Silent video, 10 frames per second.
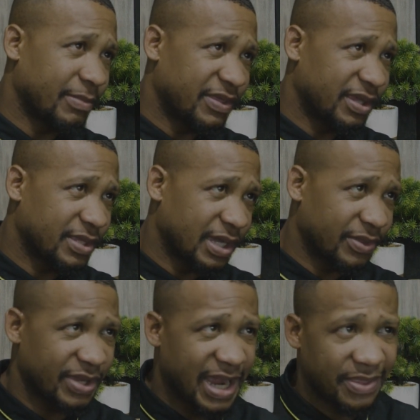I think the
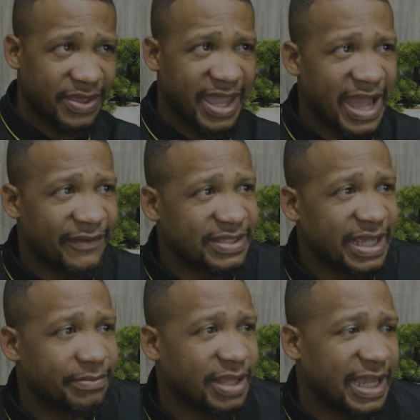other guy that they have is
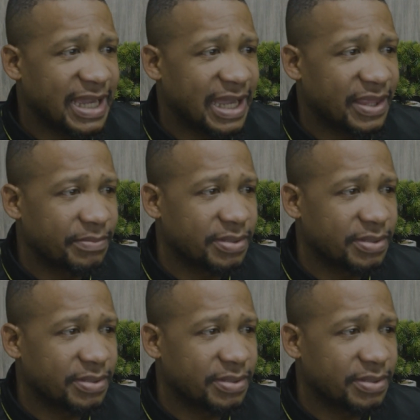that black guy that